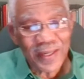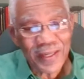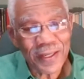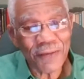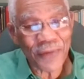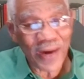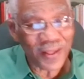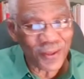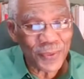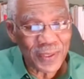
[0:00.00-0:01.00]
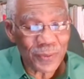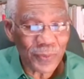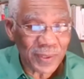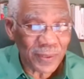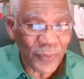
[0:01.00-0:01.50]
the father was
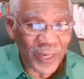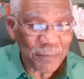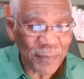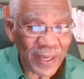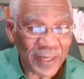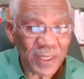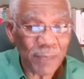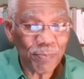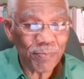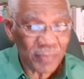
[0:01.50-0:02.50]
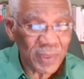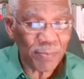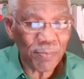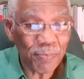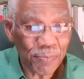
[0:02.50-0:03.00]
a white man and he
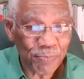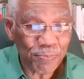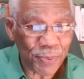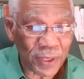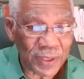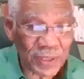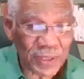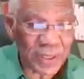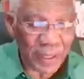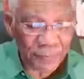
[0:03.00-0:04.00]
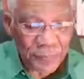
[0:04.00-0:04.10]
purchased them.